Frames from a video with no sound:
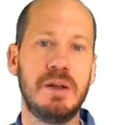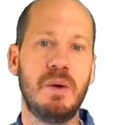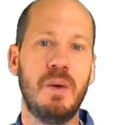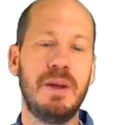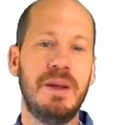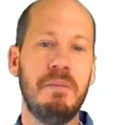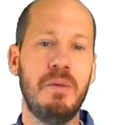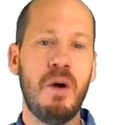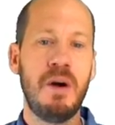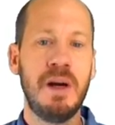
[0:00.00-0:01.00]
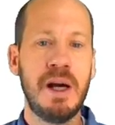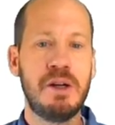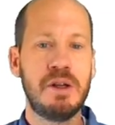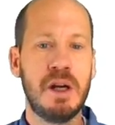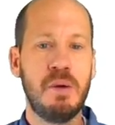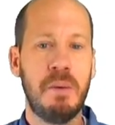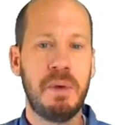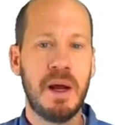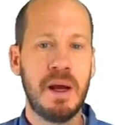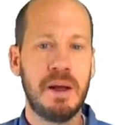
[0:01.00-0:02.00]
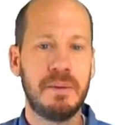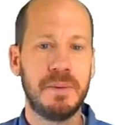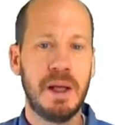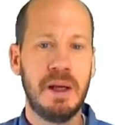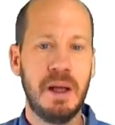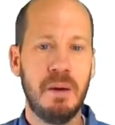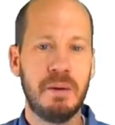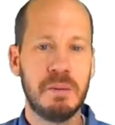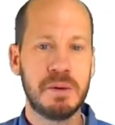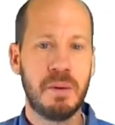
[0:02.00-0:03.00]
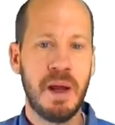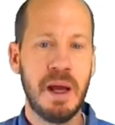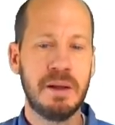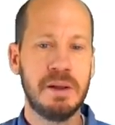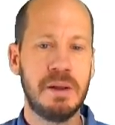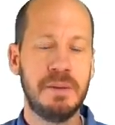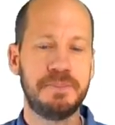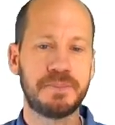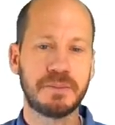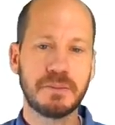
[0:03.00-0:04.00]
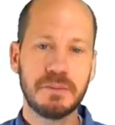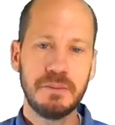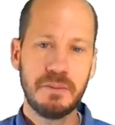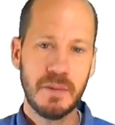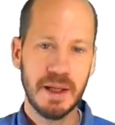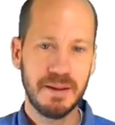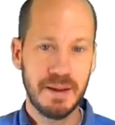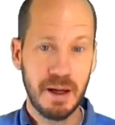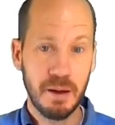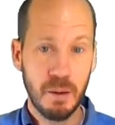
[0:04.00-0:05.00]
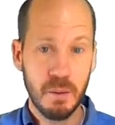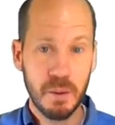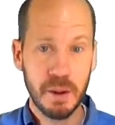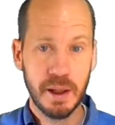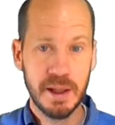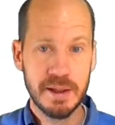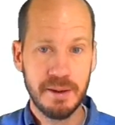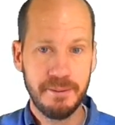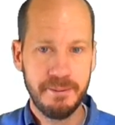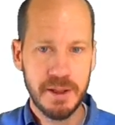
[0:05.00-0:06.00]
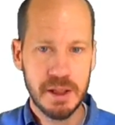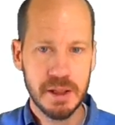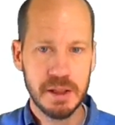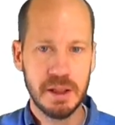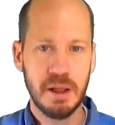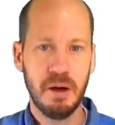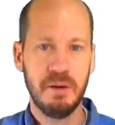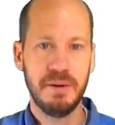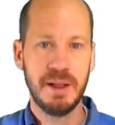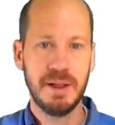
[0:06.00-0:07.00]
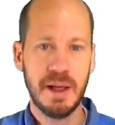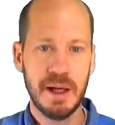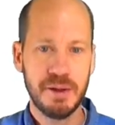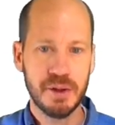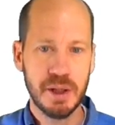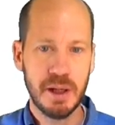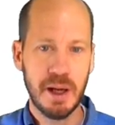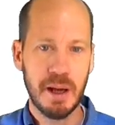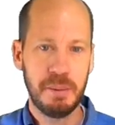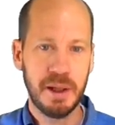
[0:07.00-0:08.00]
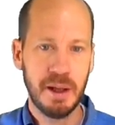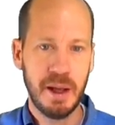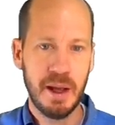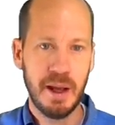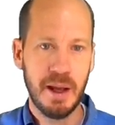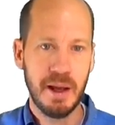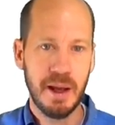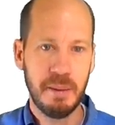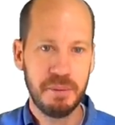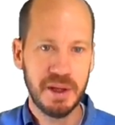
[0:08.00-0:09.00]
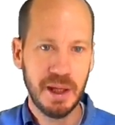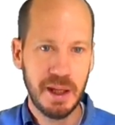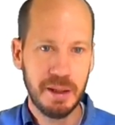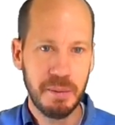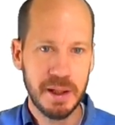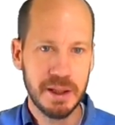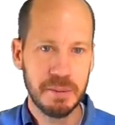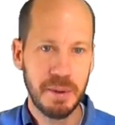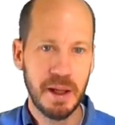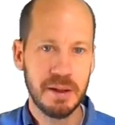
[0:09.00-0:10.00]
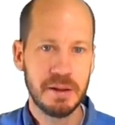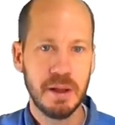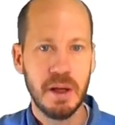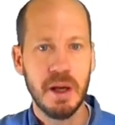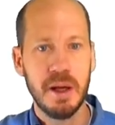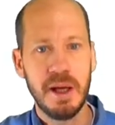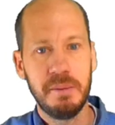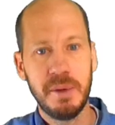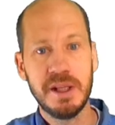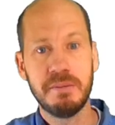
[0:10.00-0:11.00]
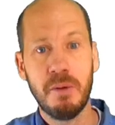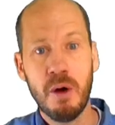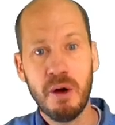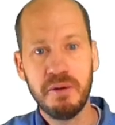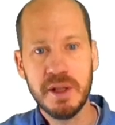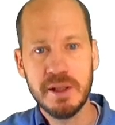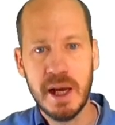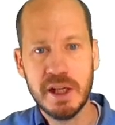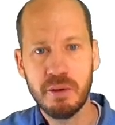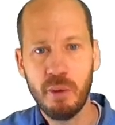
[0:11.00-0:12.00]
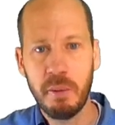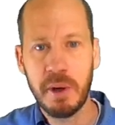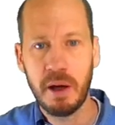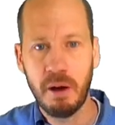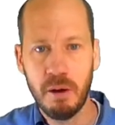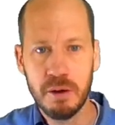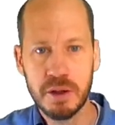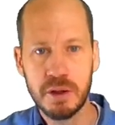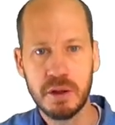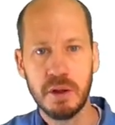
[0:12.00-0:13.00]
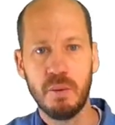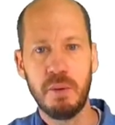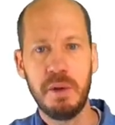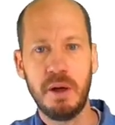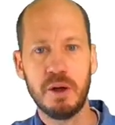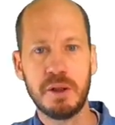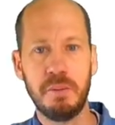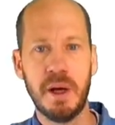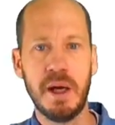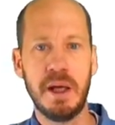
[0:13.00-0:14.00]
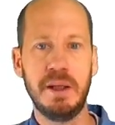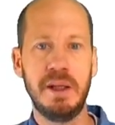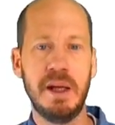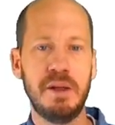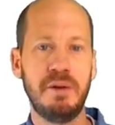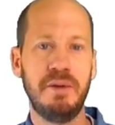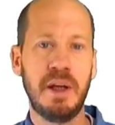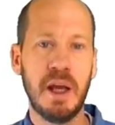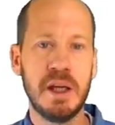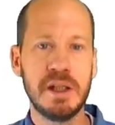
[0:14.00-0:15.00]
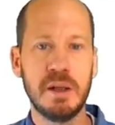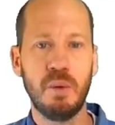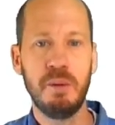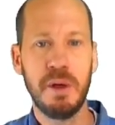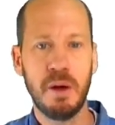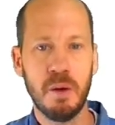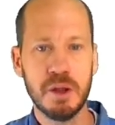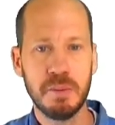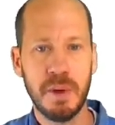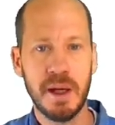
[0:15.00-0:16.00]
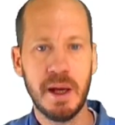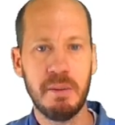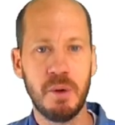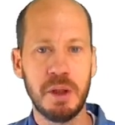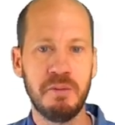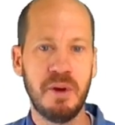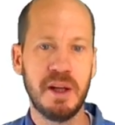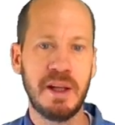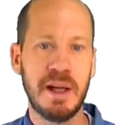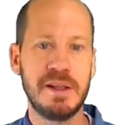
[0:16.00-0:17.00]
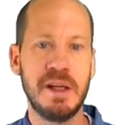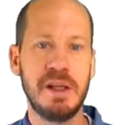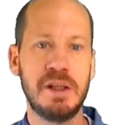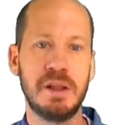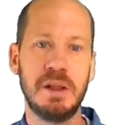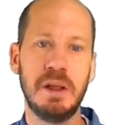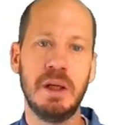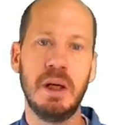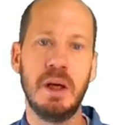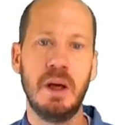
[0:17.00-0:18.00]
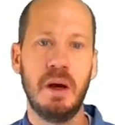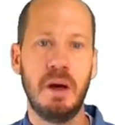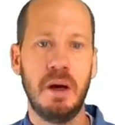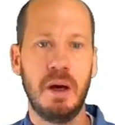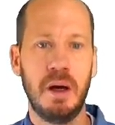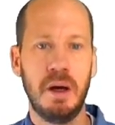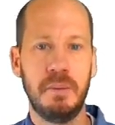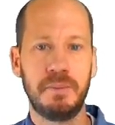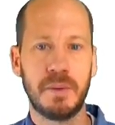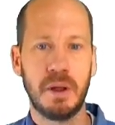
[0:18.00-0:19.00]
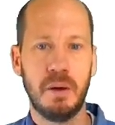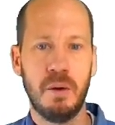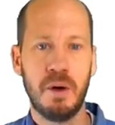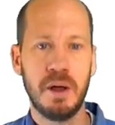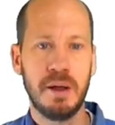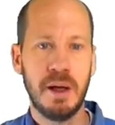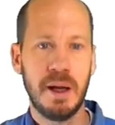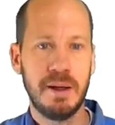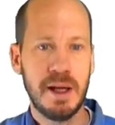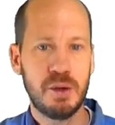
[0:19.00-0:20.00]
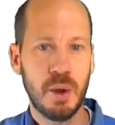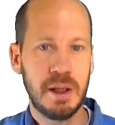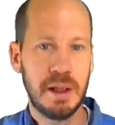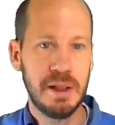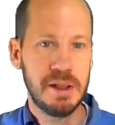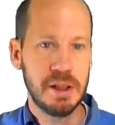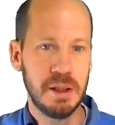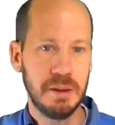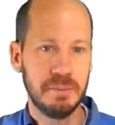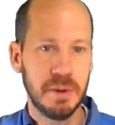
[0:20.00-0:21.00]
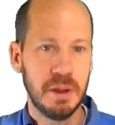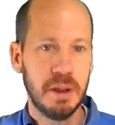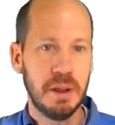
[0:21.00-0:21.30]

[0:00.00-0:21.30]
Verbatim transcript: So the more nitrogen you apply in kilograms per hectare, the lower is the efficiency of the nitrogen uh, uh, uptake by these plants. It means more of this nitrogen will be lost, would be lost by denitrification, will be lost by ammonium volatilization uh, um, or nitrate leaching.